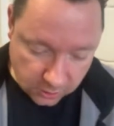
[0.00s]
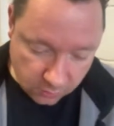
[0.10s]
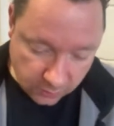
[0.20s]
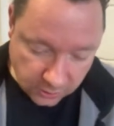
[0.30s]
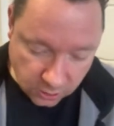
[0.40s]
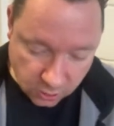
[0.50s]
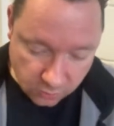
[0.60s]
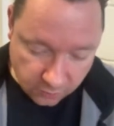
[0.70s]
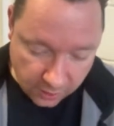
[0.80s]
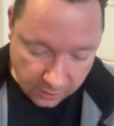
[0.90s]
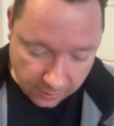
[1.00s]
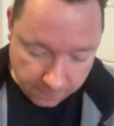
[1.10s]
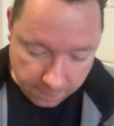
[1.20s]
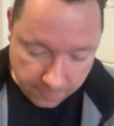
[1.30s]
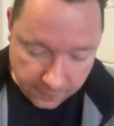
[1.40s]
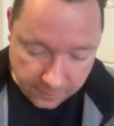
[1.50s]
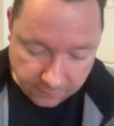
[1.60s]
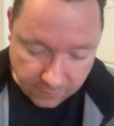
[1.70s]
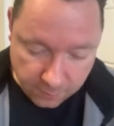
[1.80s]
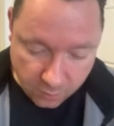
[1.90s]
And when you do that and
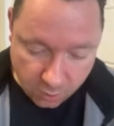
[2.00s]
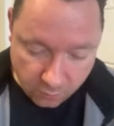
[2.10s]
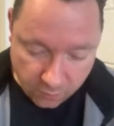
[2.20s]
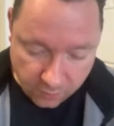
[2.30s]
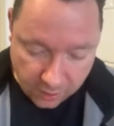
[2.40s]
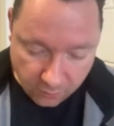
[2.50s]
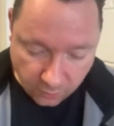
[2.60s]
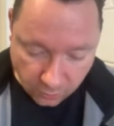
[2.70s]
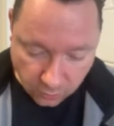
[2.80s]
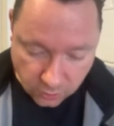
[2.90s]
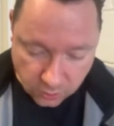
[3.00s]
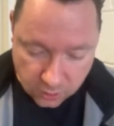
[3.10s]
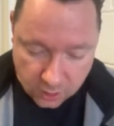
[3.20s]
then plot the values,